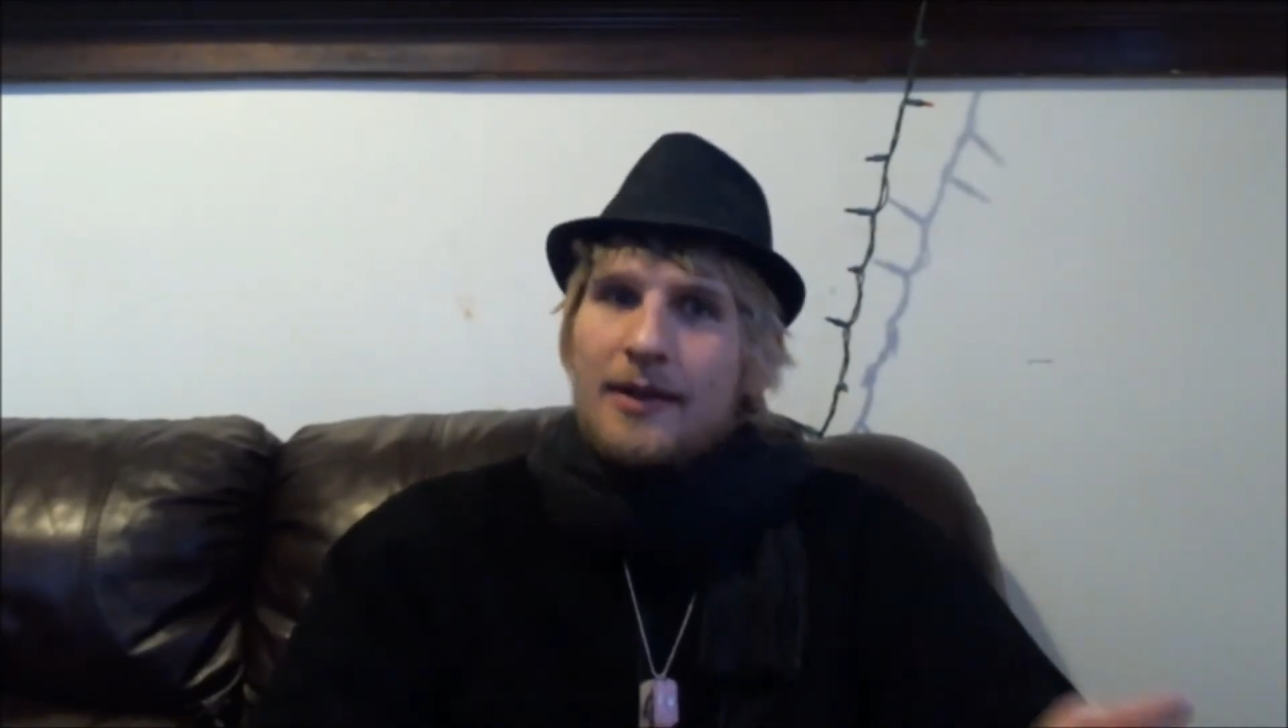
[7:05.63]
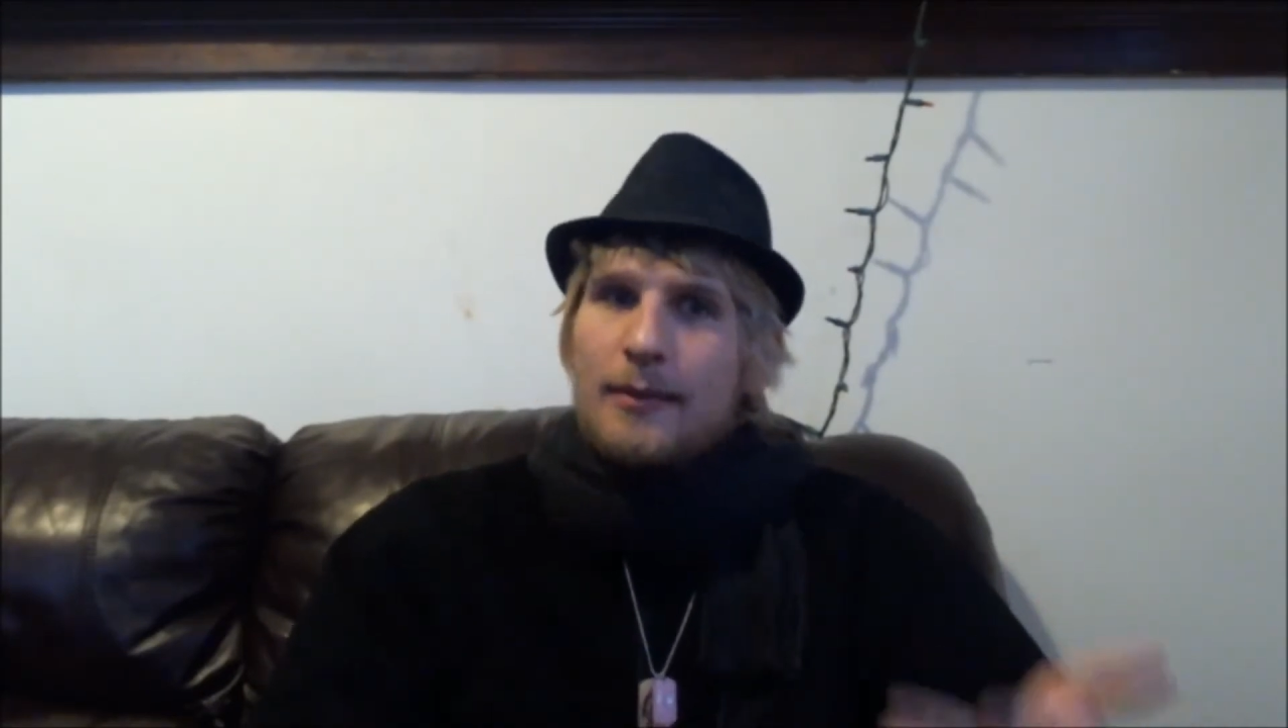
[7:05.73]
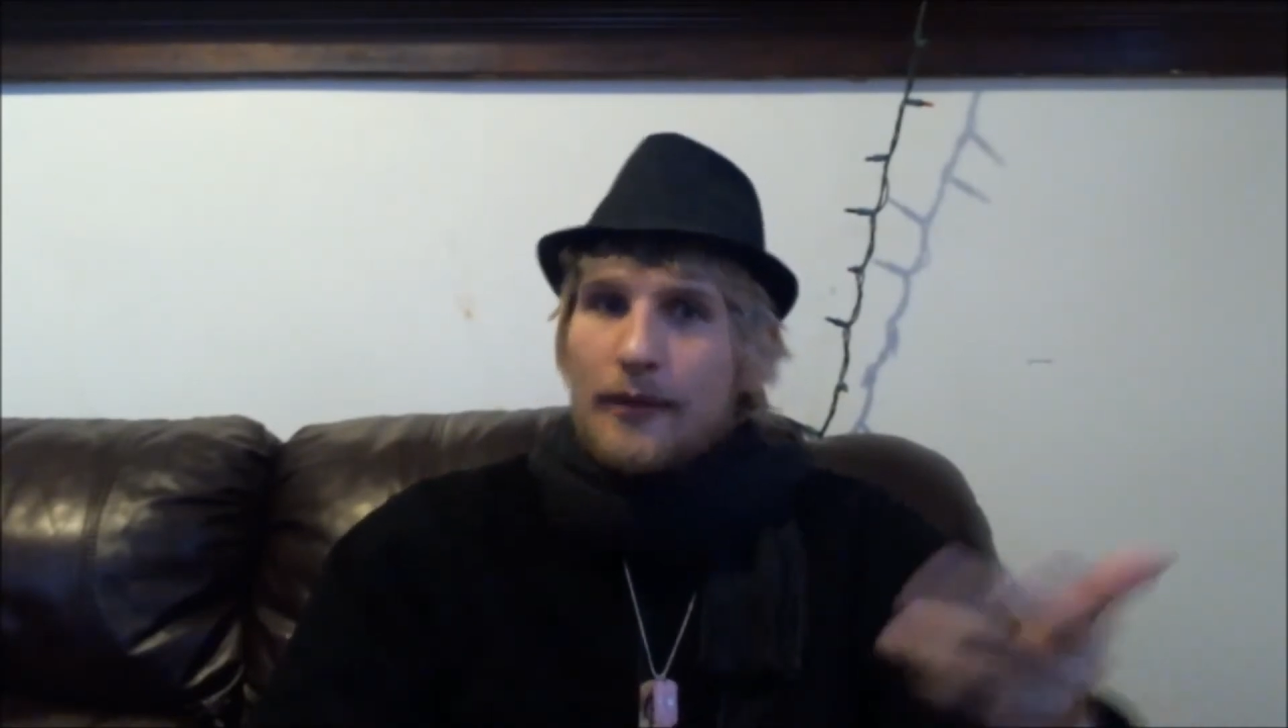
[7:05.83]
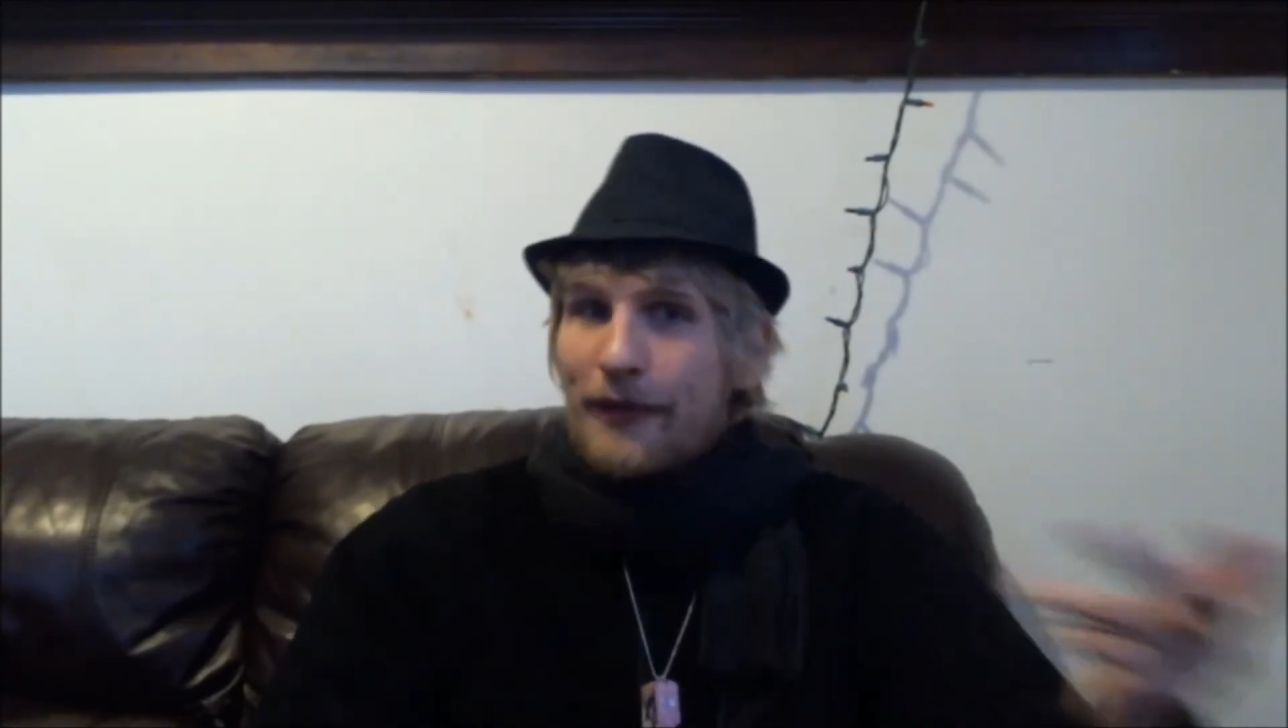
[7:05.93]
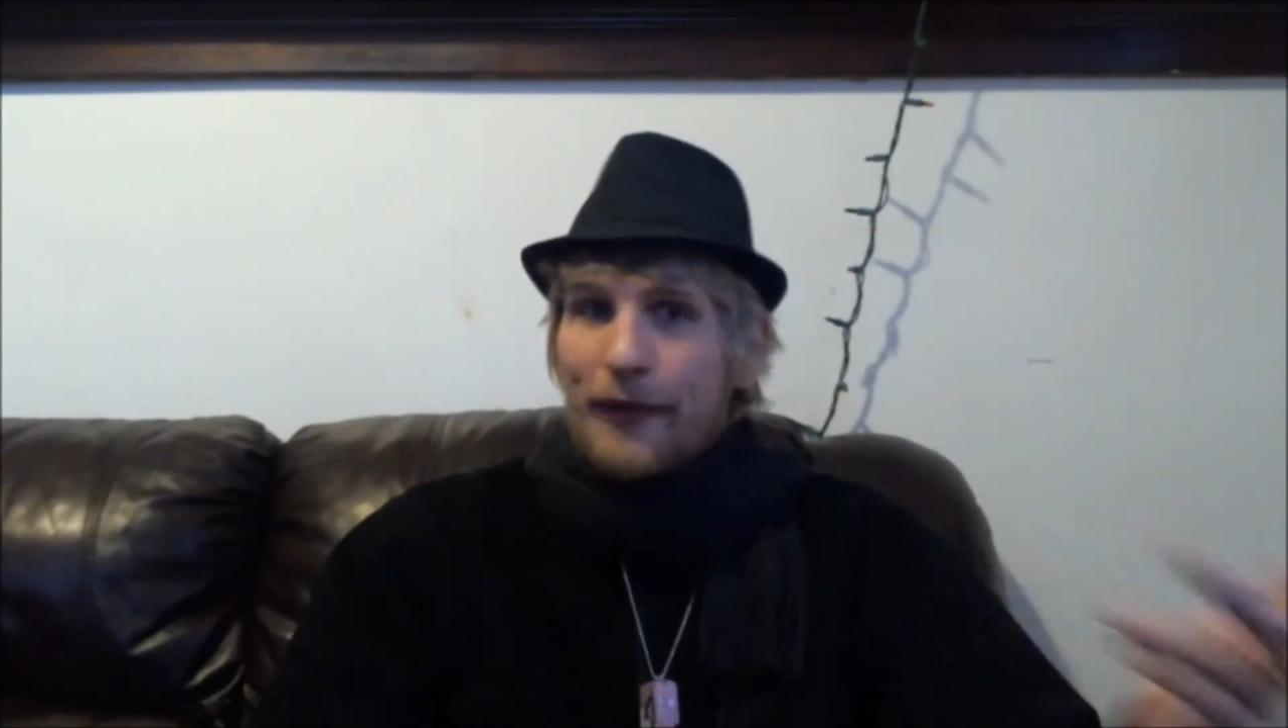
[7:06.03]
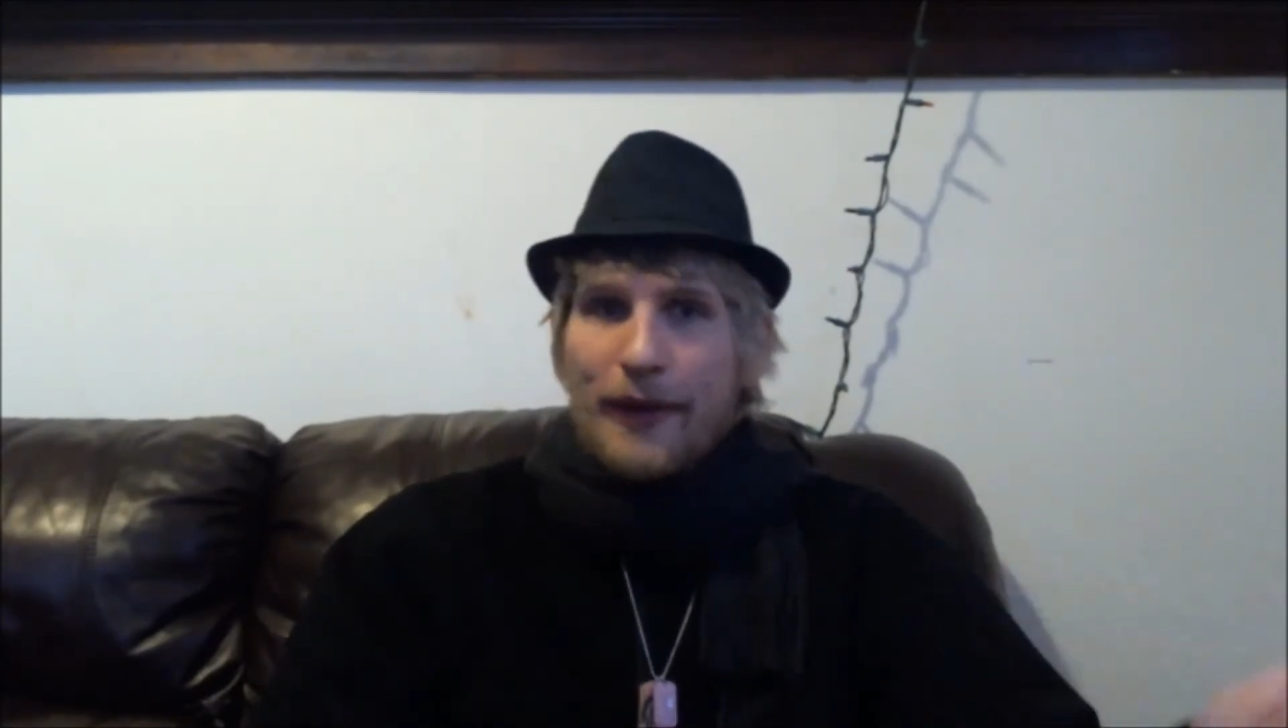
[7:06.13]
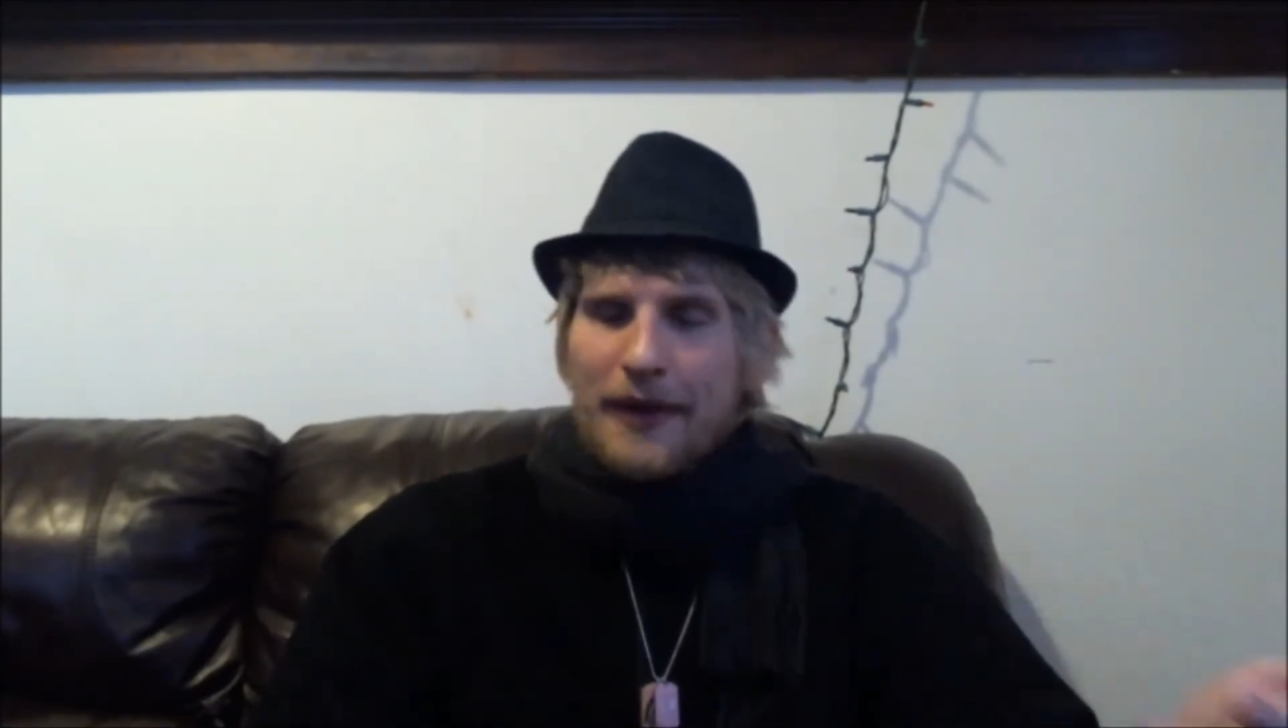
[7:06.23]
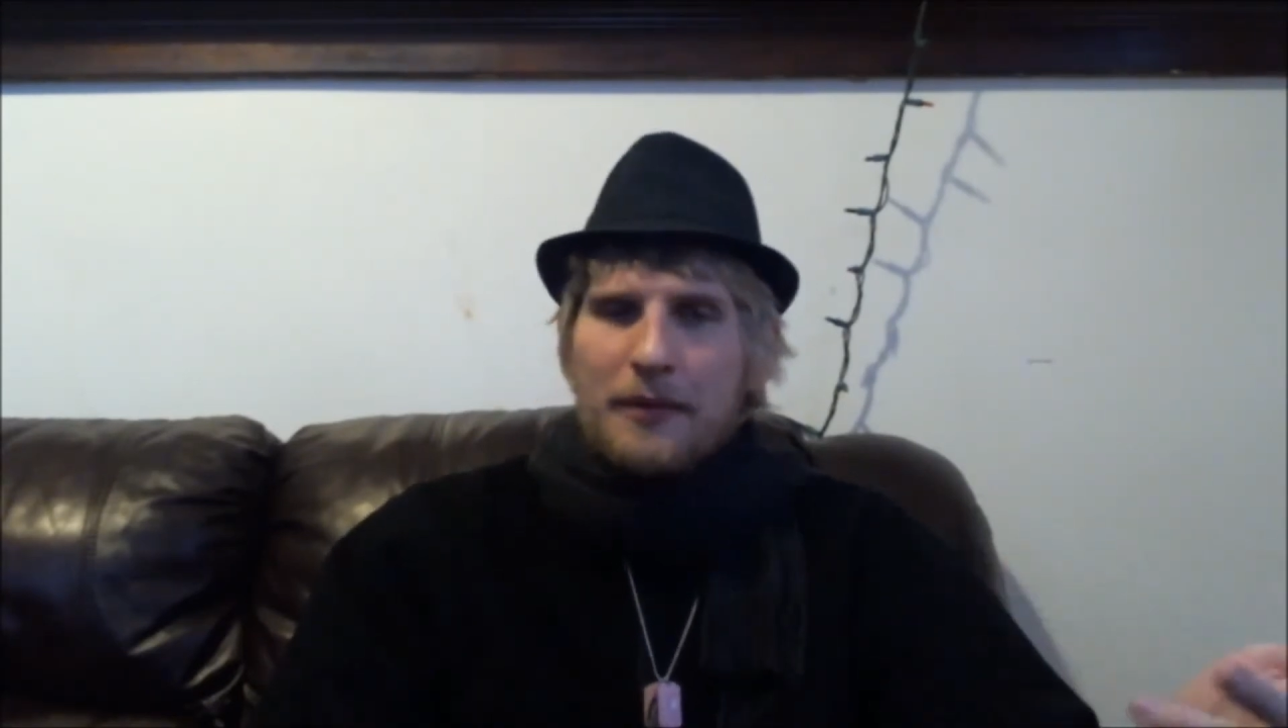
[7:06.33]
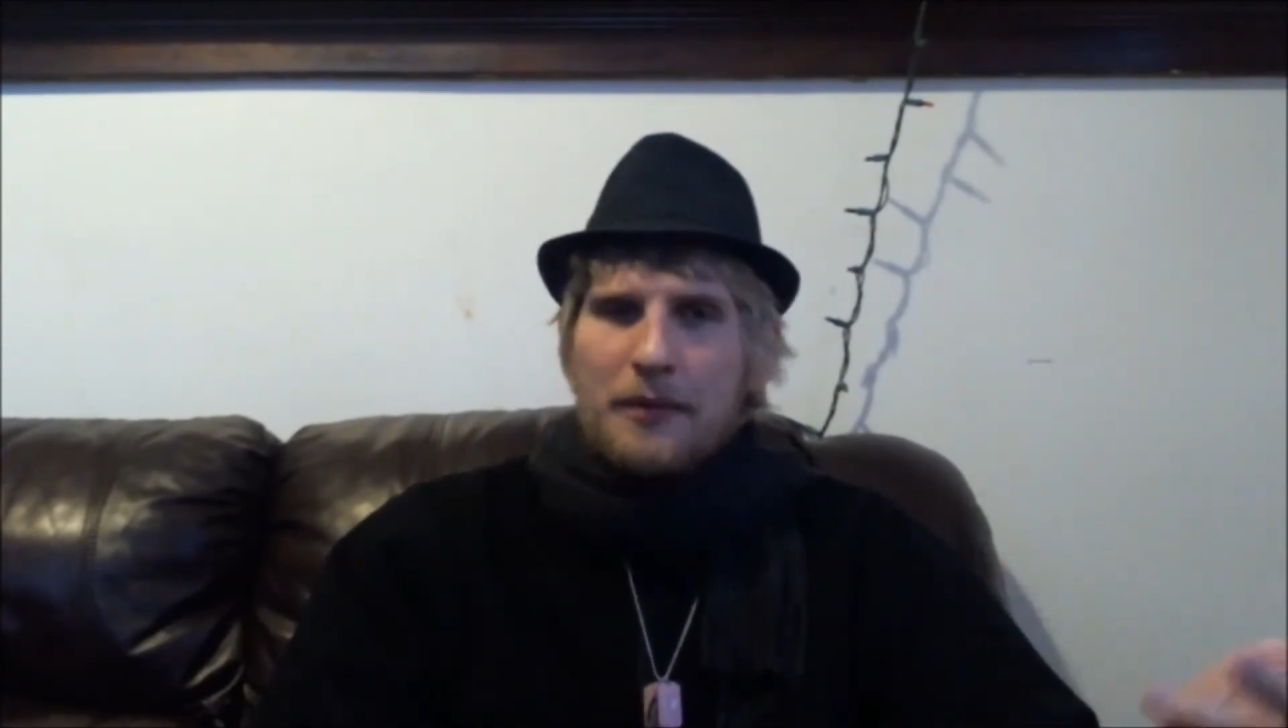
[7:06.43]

before I could